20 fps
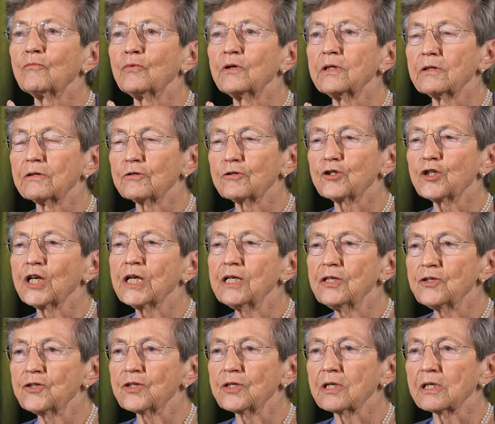We are
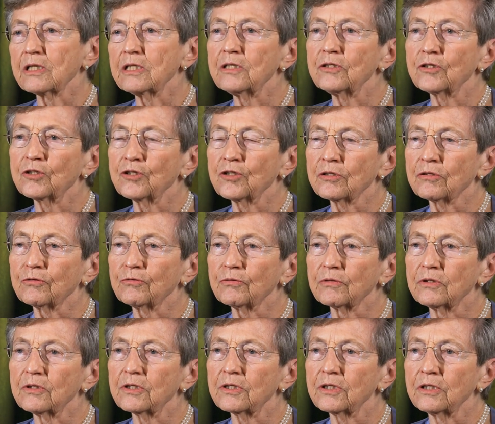changing these
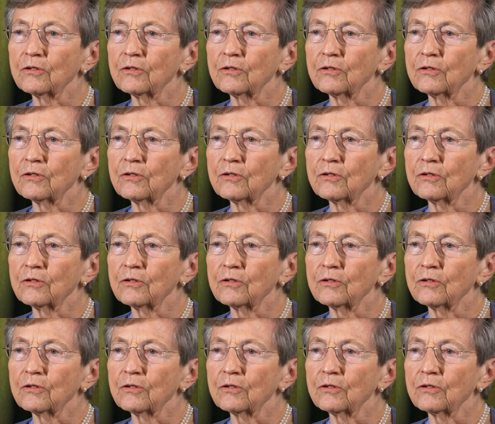children's